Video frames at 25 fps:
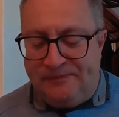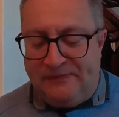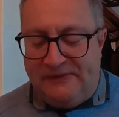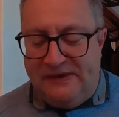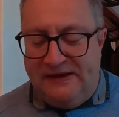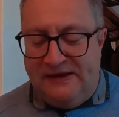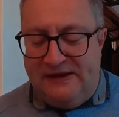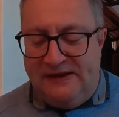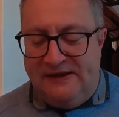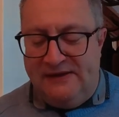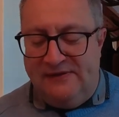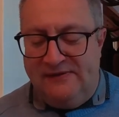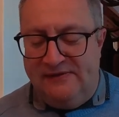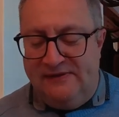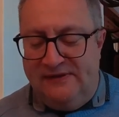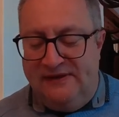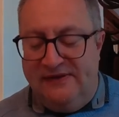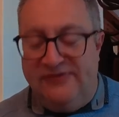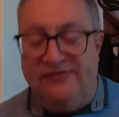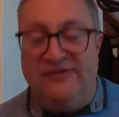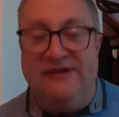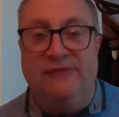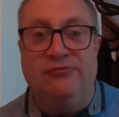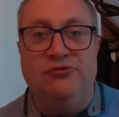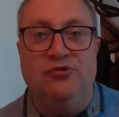And it
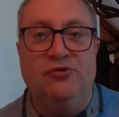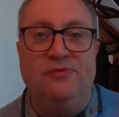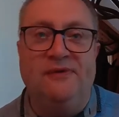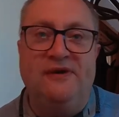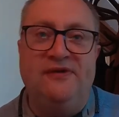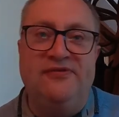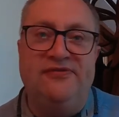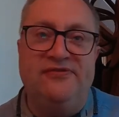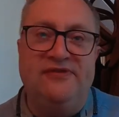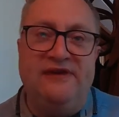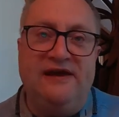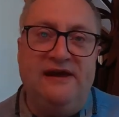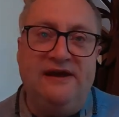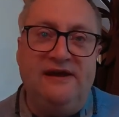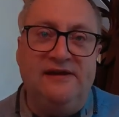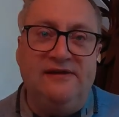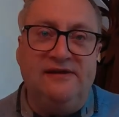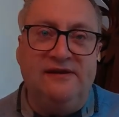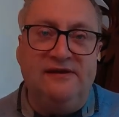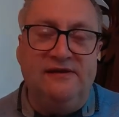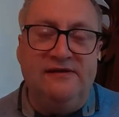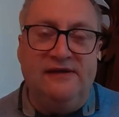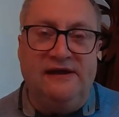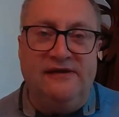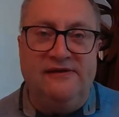seems almost sad
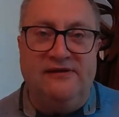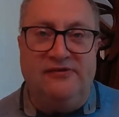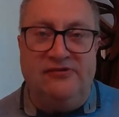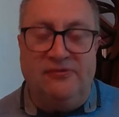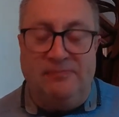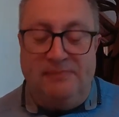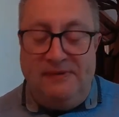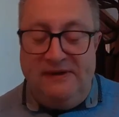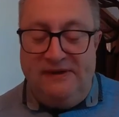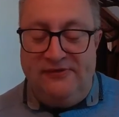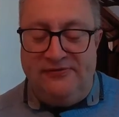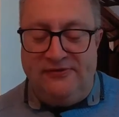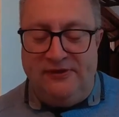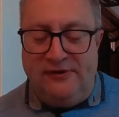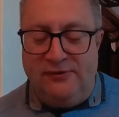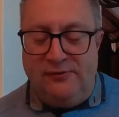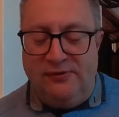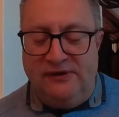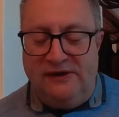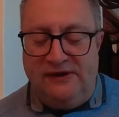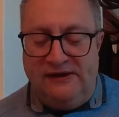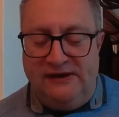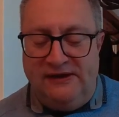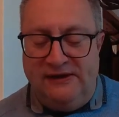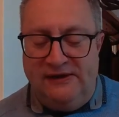that they disappear so
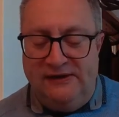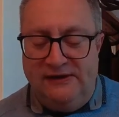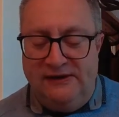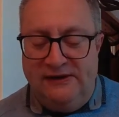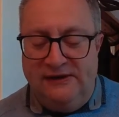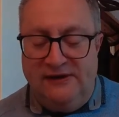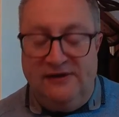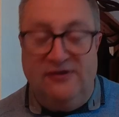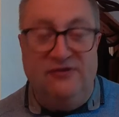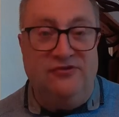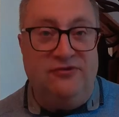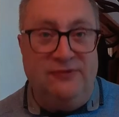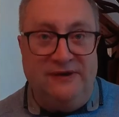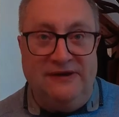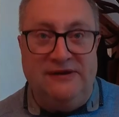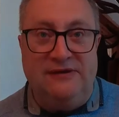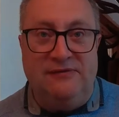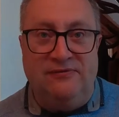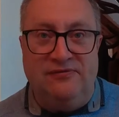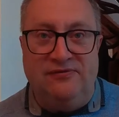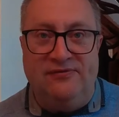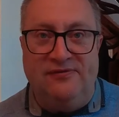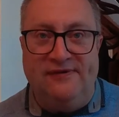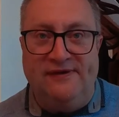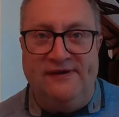quickly because you eat them
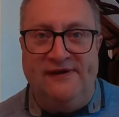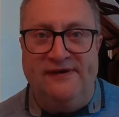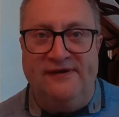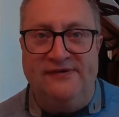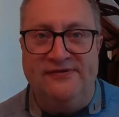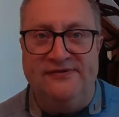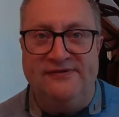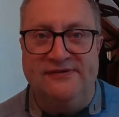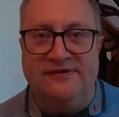fast,